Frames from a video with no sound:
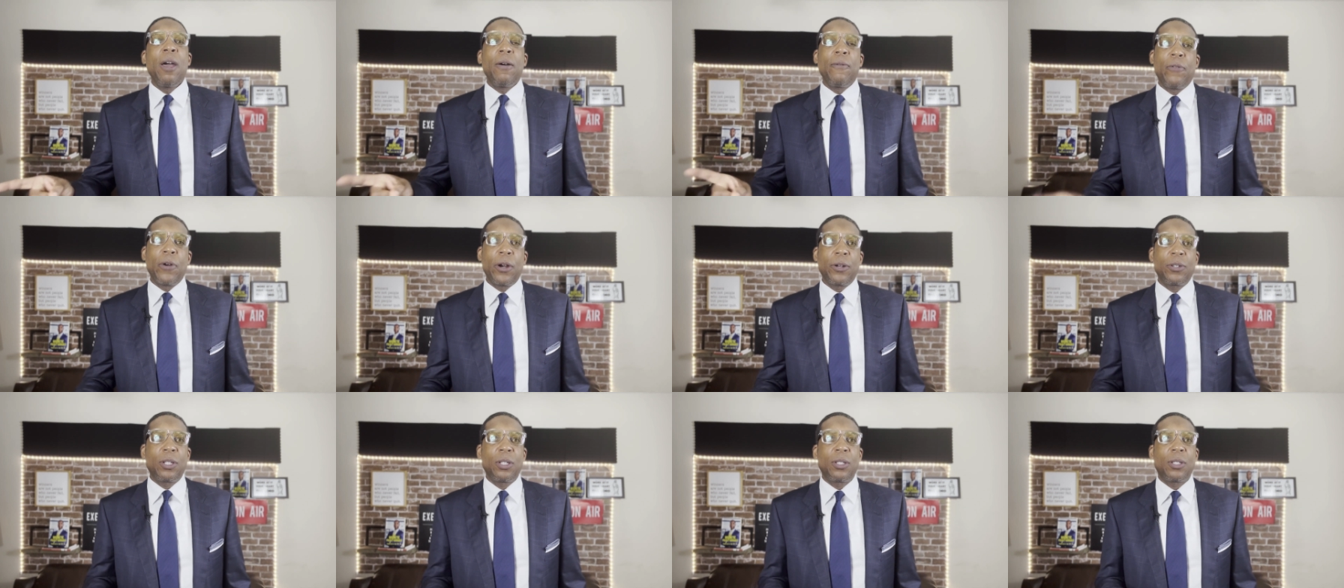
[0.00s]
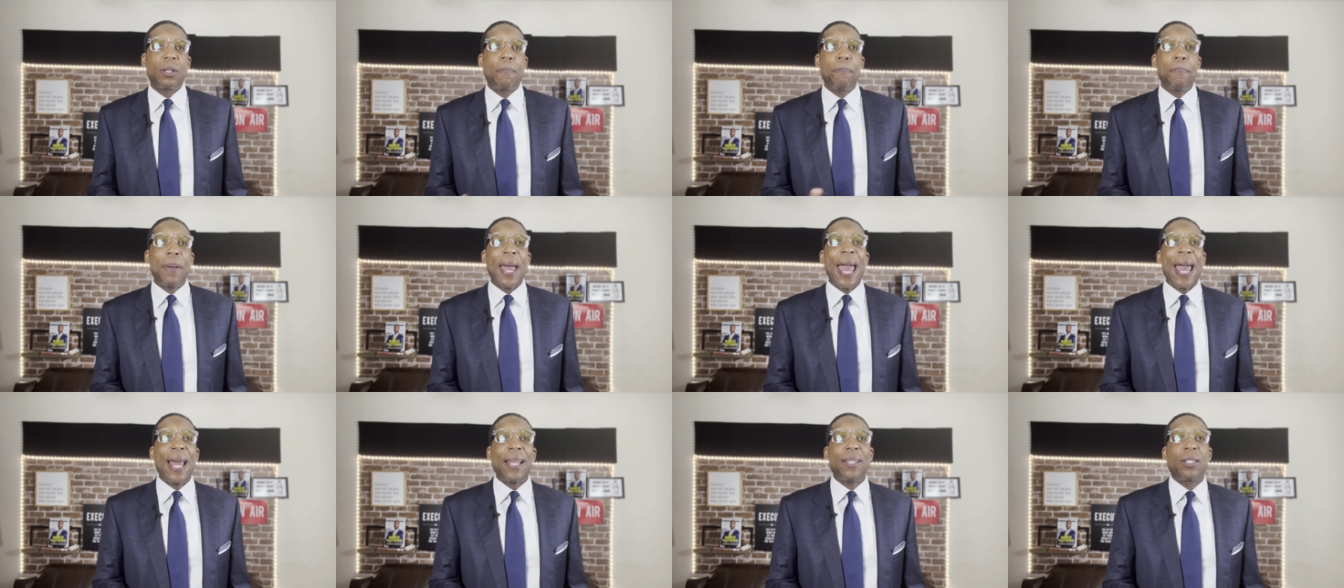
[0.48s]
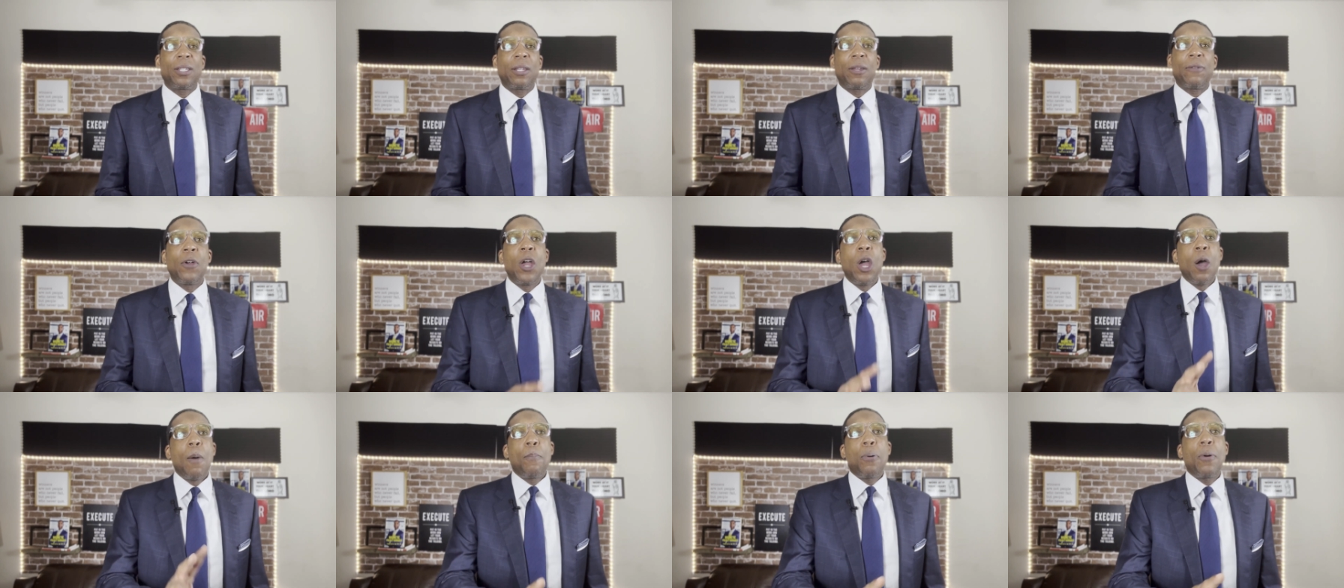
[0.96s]
versus a passive.
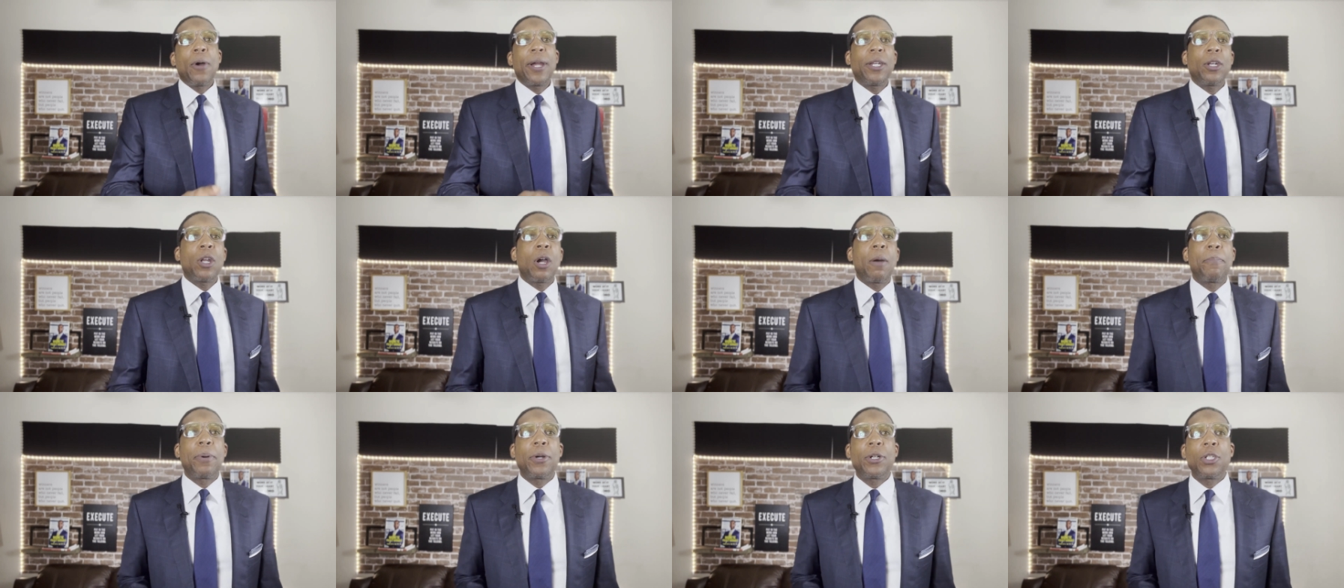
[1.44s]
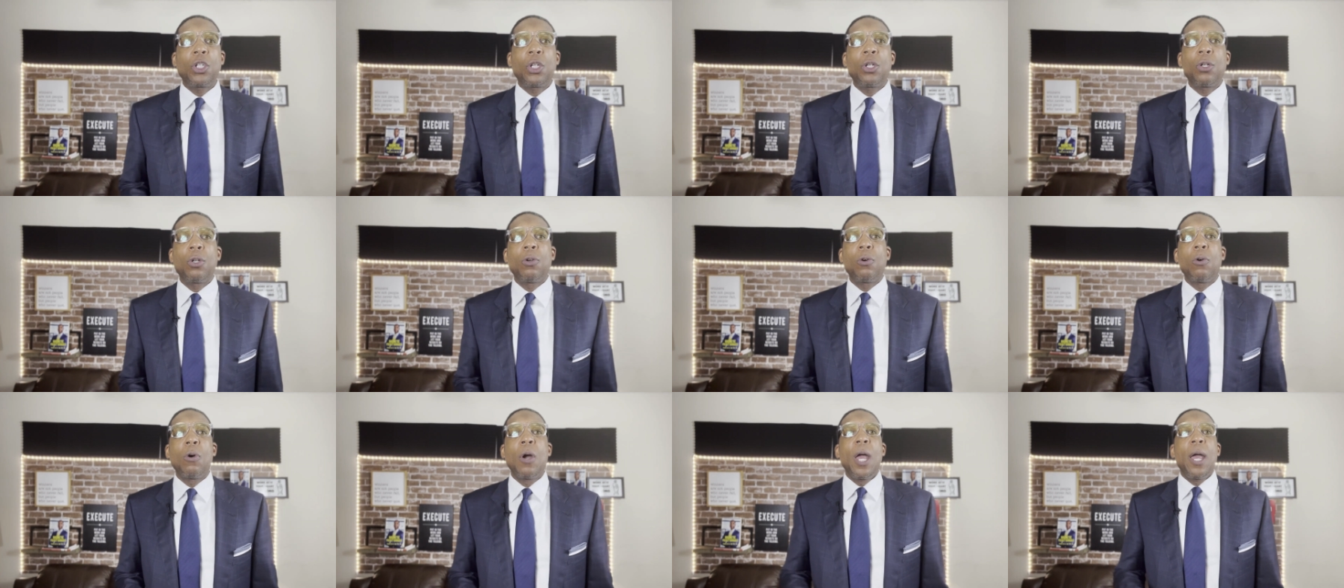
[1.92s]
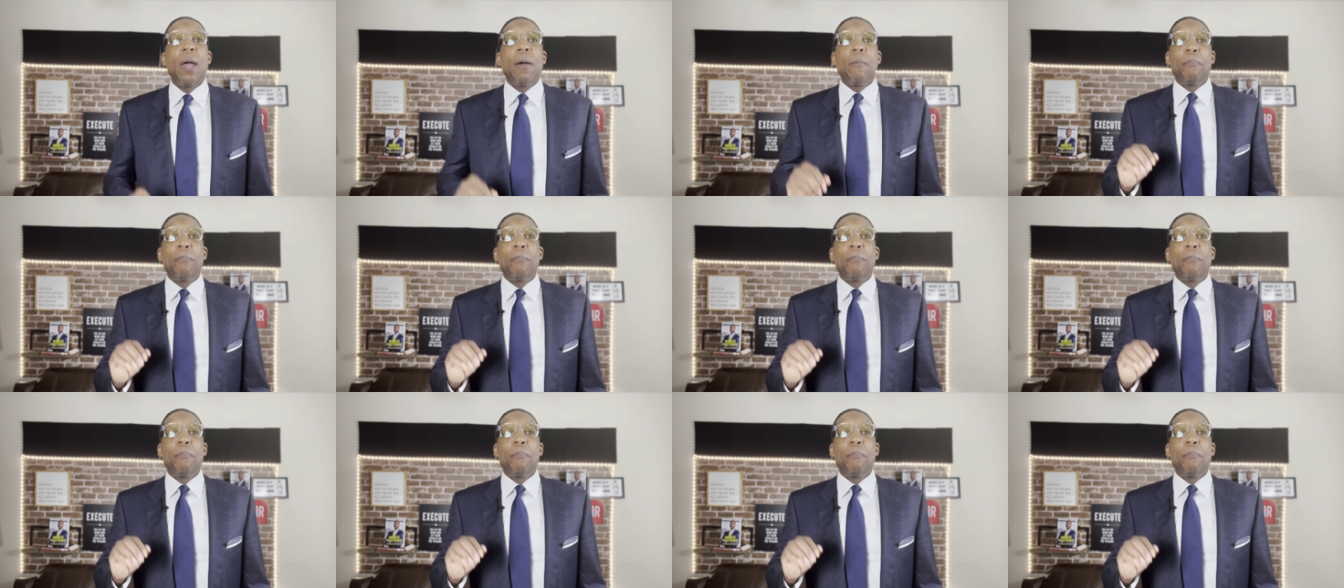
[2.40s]
Point number two,